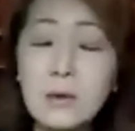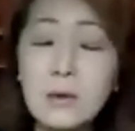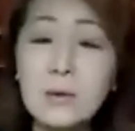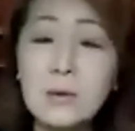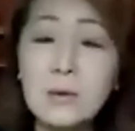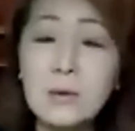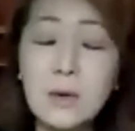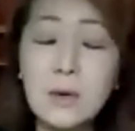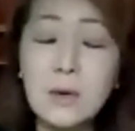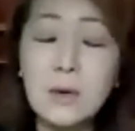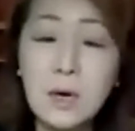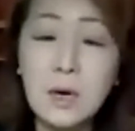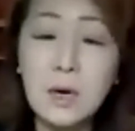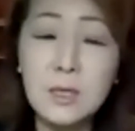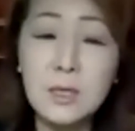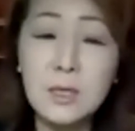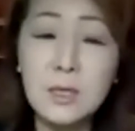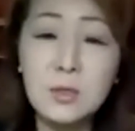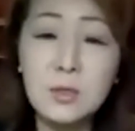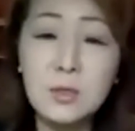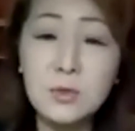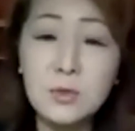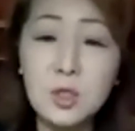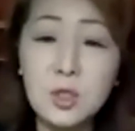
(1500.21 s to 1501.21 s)
a communist
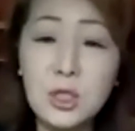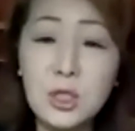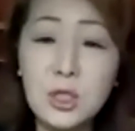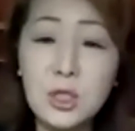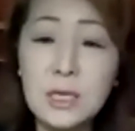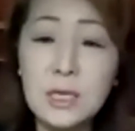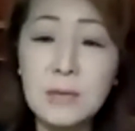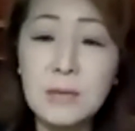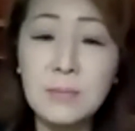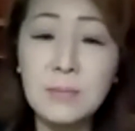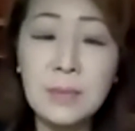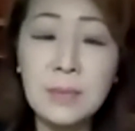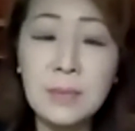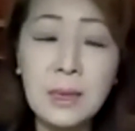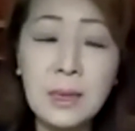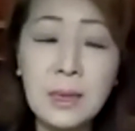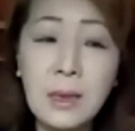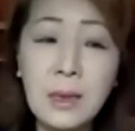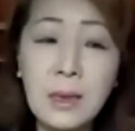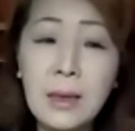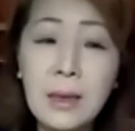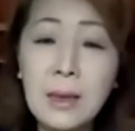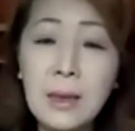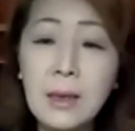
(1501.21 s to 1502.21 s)
regime.
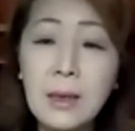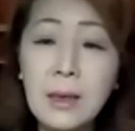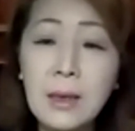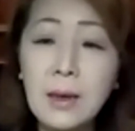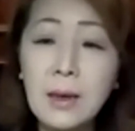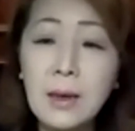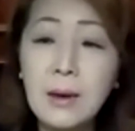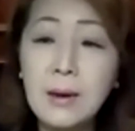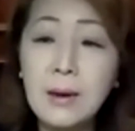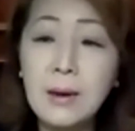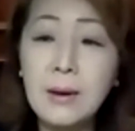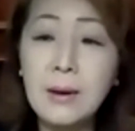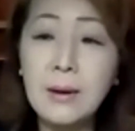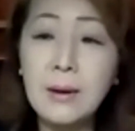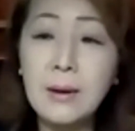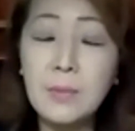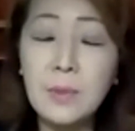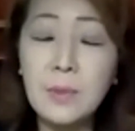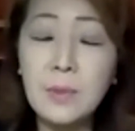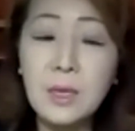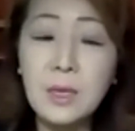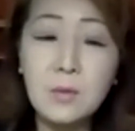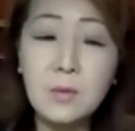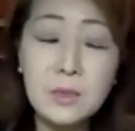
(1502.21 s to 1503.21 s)

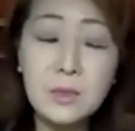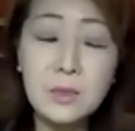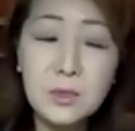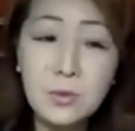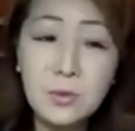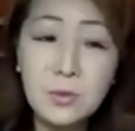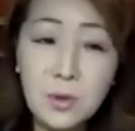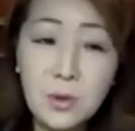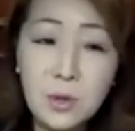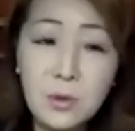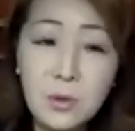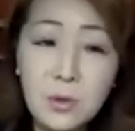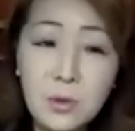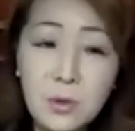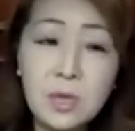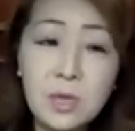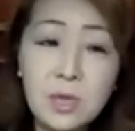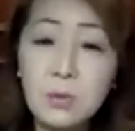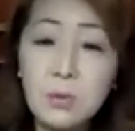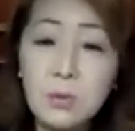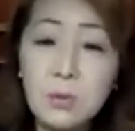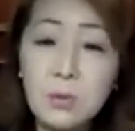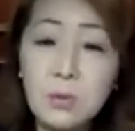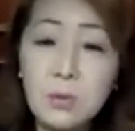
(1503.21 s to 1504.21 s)
He was thrown in
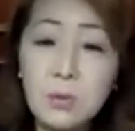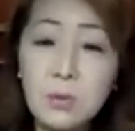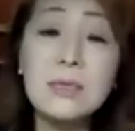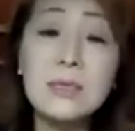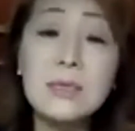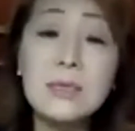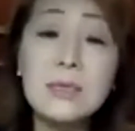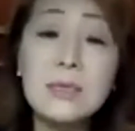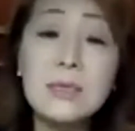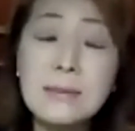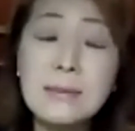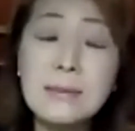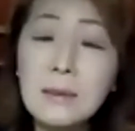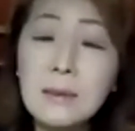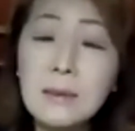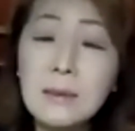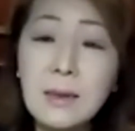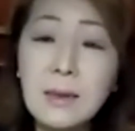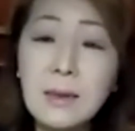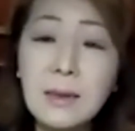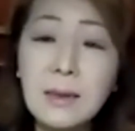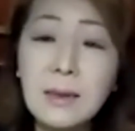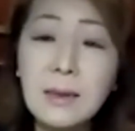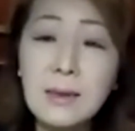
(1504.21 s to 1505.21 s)
prison.
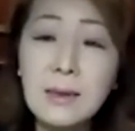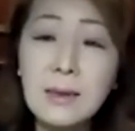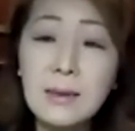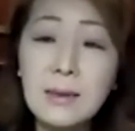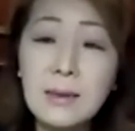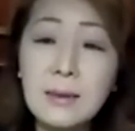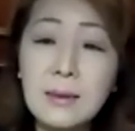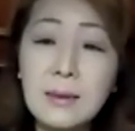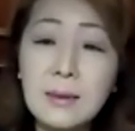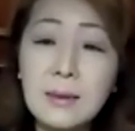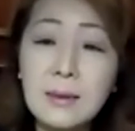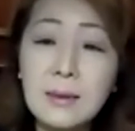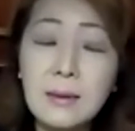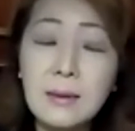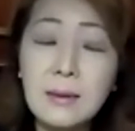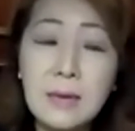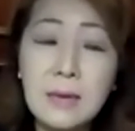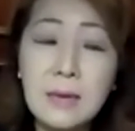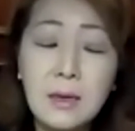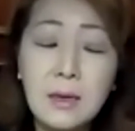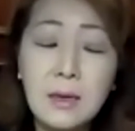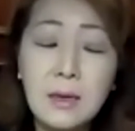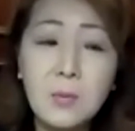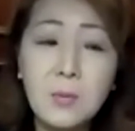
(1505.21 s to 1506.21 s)
And
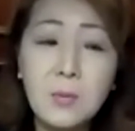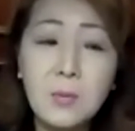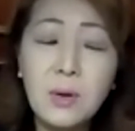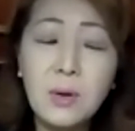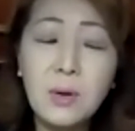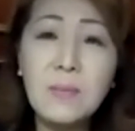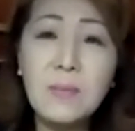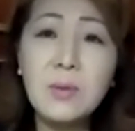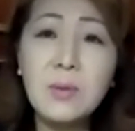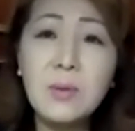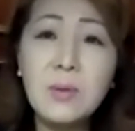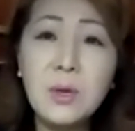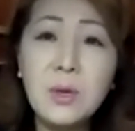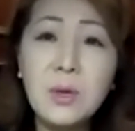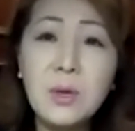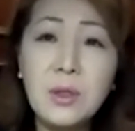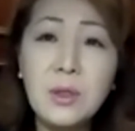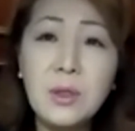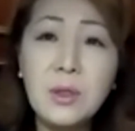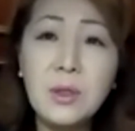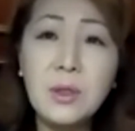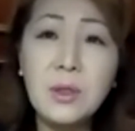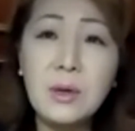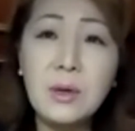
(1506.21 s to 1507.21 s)
the problem with
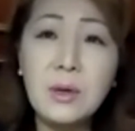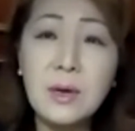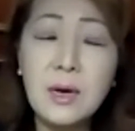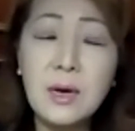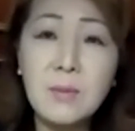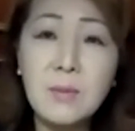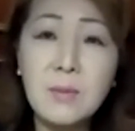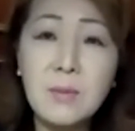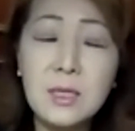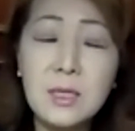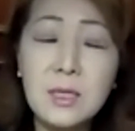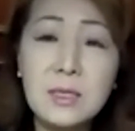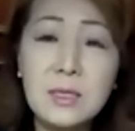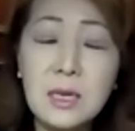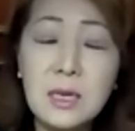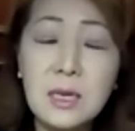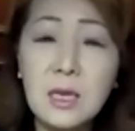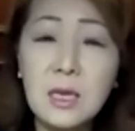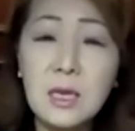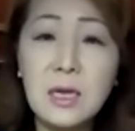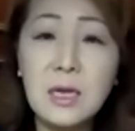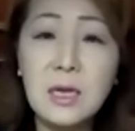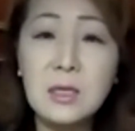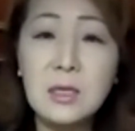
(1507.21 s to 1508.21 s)
a communist
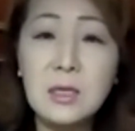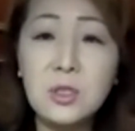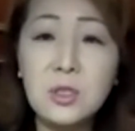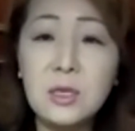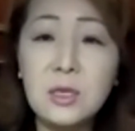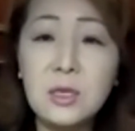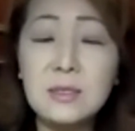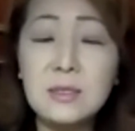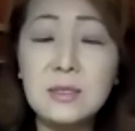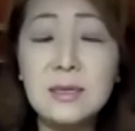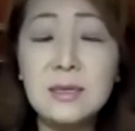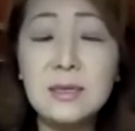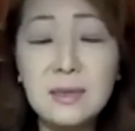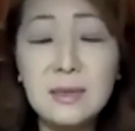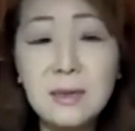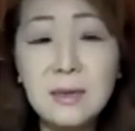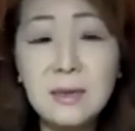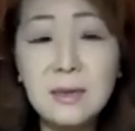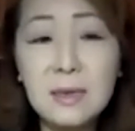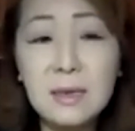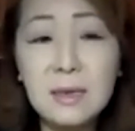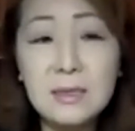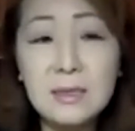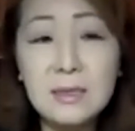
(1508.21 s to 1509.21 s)
ideology is it
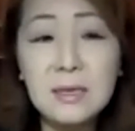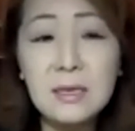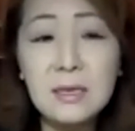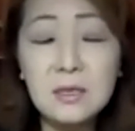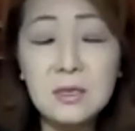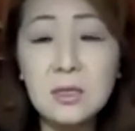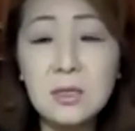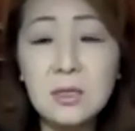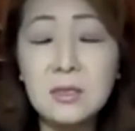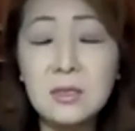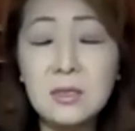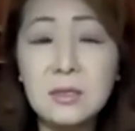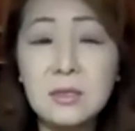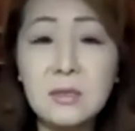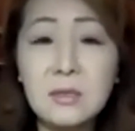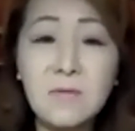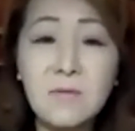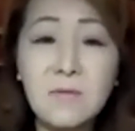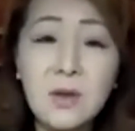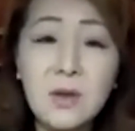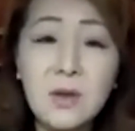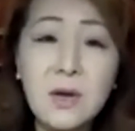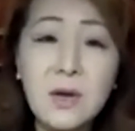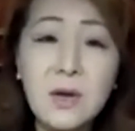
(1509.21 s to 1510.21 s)
denies the existence of
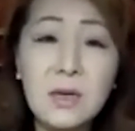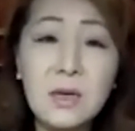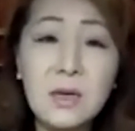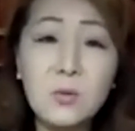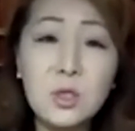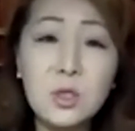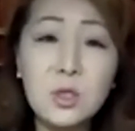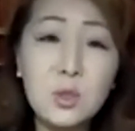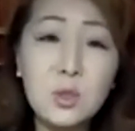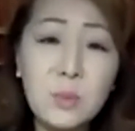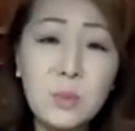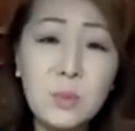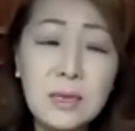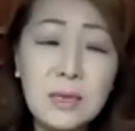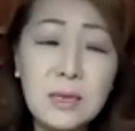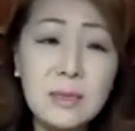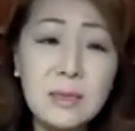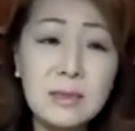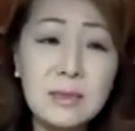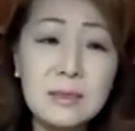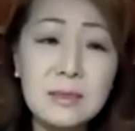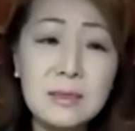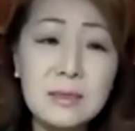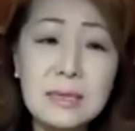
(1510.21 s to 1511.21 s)
God, which
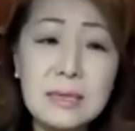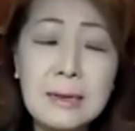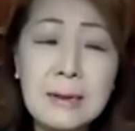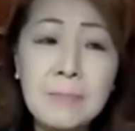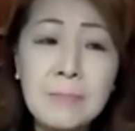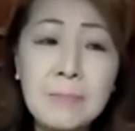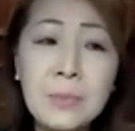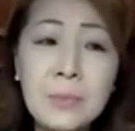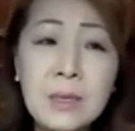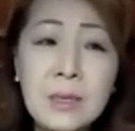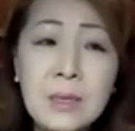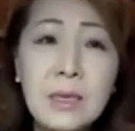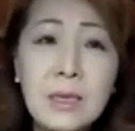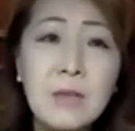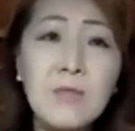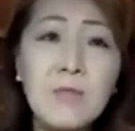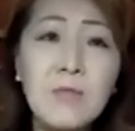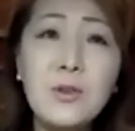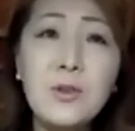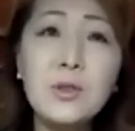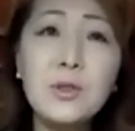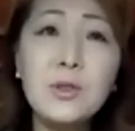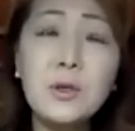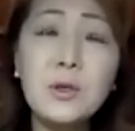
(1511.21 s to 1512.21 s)
means if you
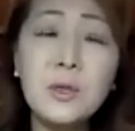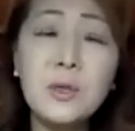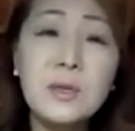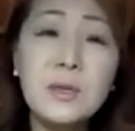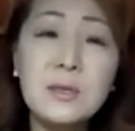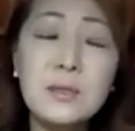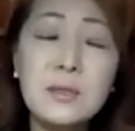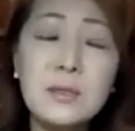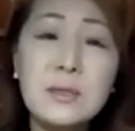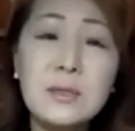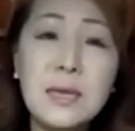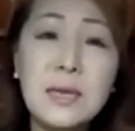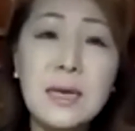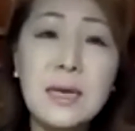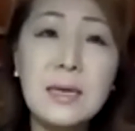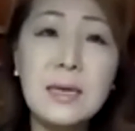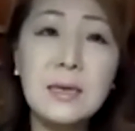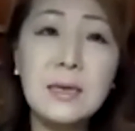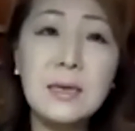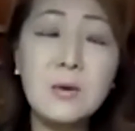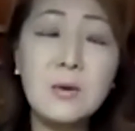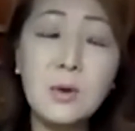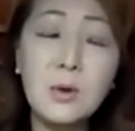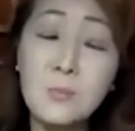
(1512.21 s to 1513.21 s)
don't understand
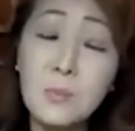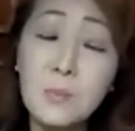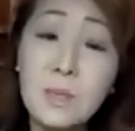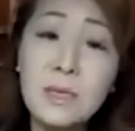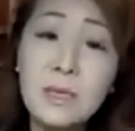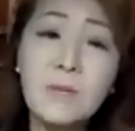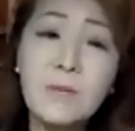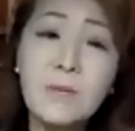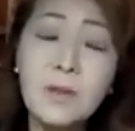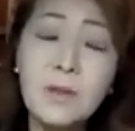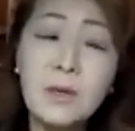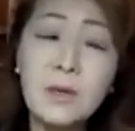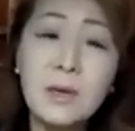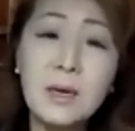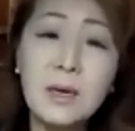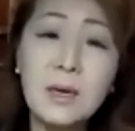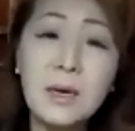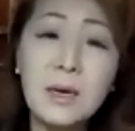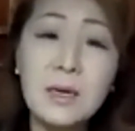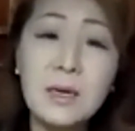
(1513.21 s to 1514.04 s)
or believe in God,